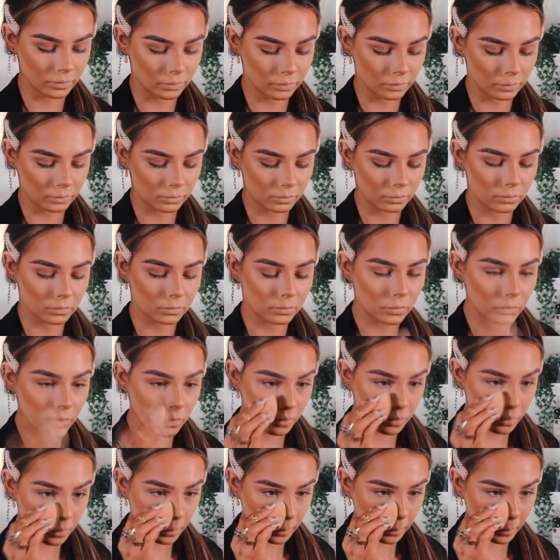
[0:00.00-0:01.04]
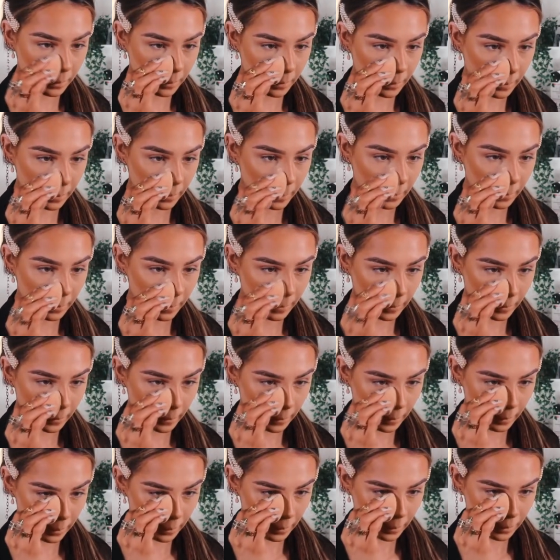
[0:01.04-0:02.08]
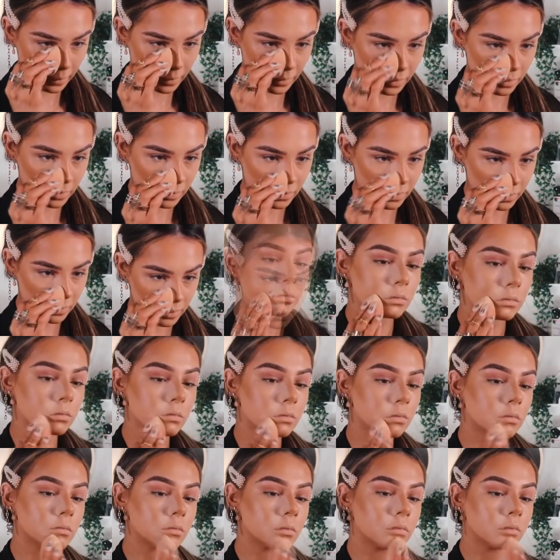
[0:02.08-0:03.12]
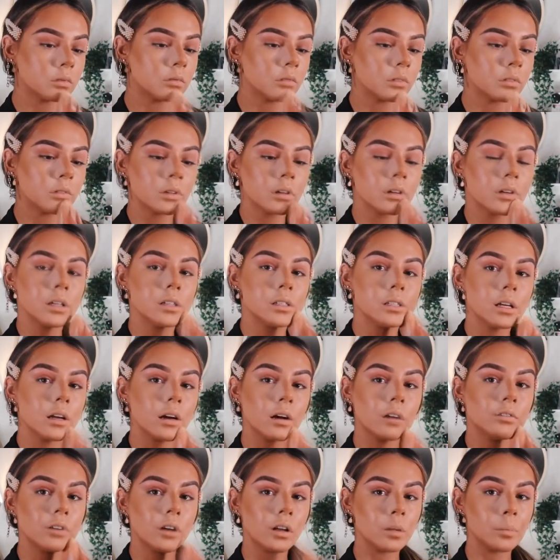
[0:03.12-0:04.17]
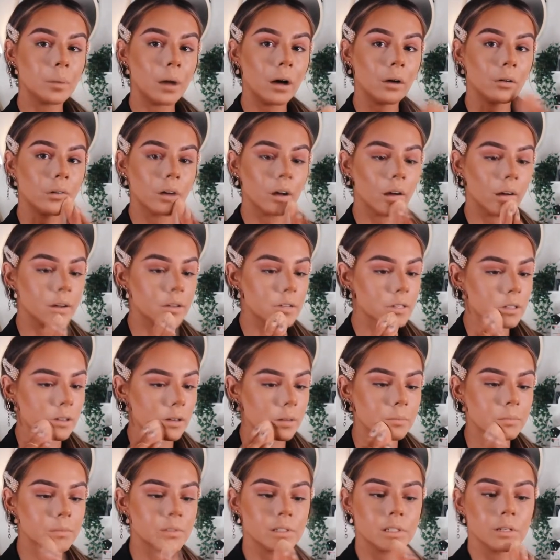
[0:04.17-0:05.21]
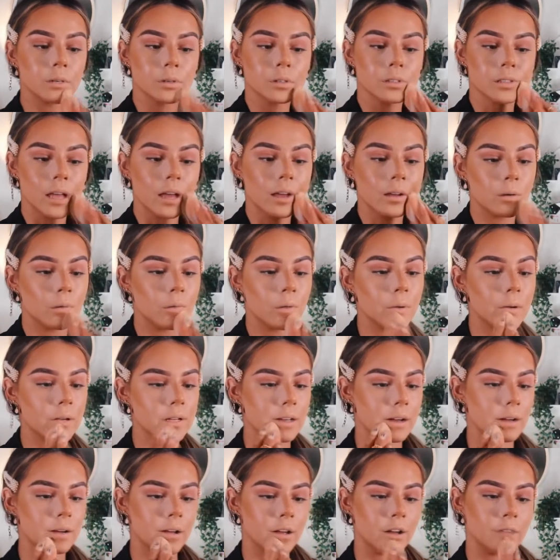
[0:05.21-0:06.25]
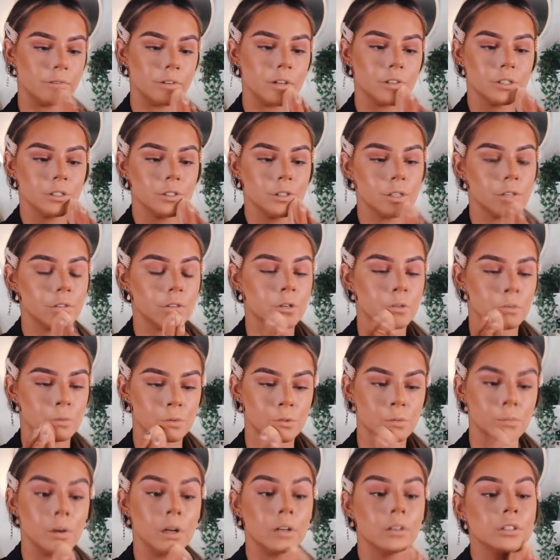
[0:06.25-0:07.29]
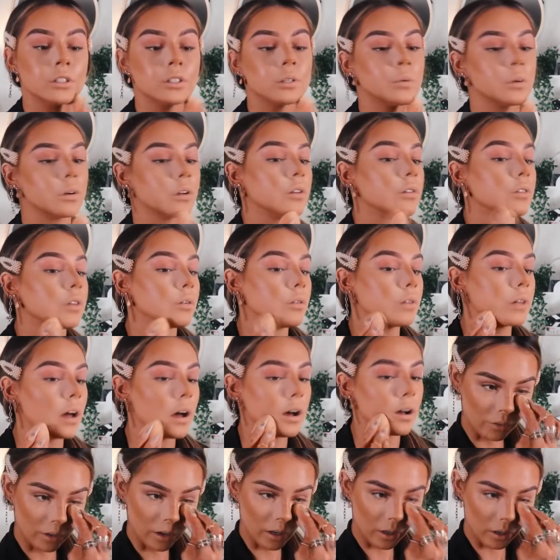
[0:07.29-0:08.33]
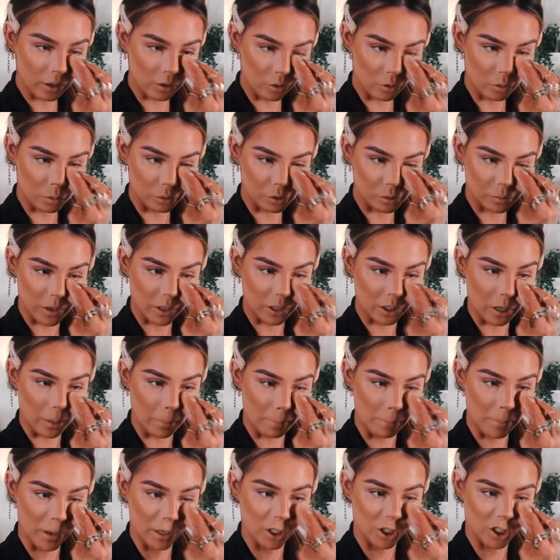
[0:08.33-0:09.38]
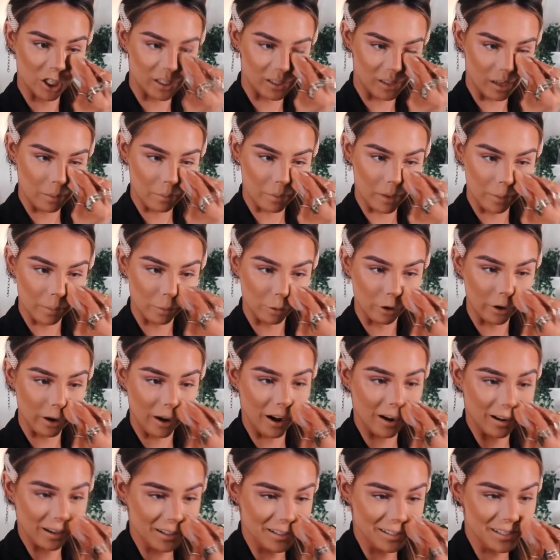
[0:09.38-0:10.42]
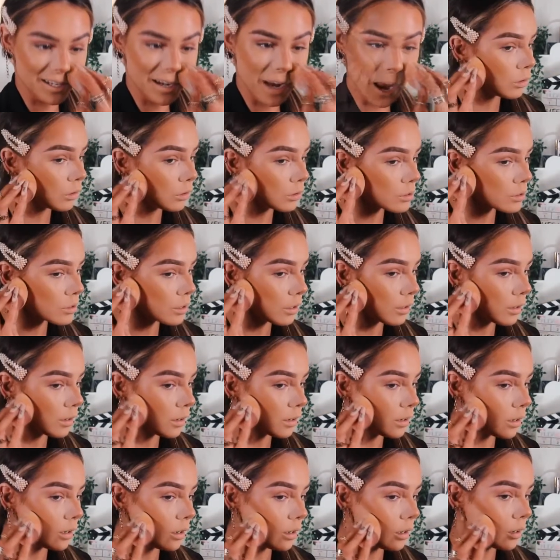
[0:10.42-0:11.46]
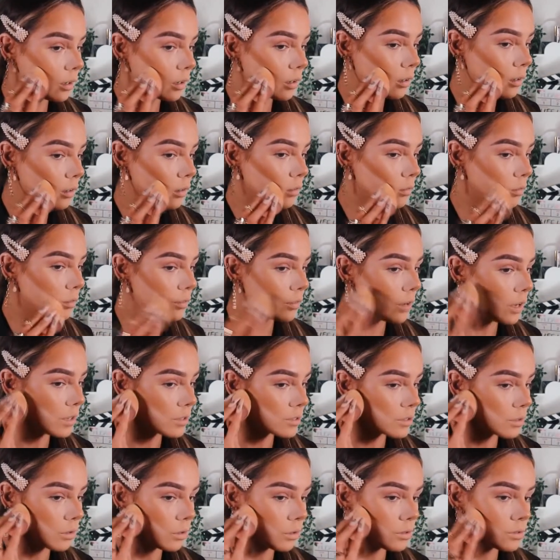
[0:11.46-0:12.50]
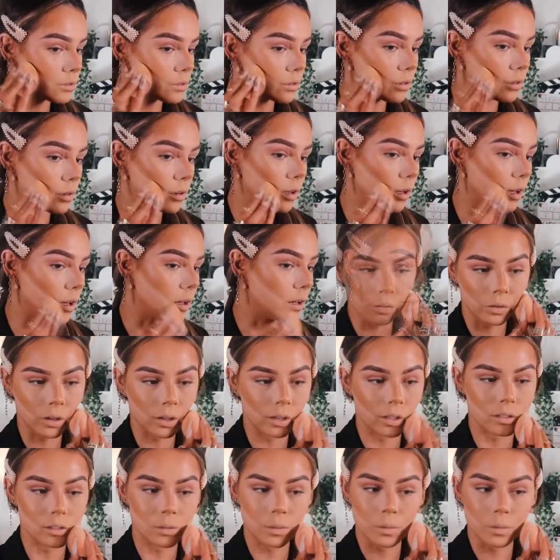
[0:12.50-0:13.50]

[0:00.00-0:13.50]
of like to bake in a way. I guess I leave excess powder on there. Can you see how far the powder goes? Like I'm still setting all the way down here. If I was using a normal sponge, it wouldn't do that. I feel like a normal sponge like munches up my product. Also gonna reverse contour here, bake it till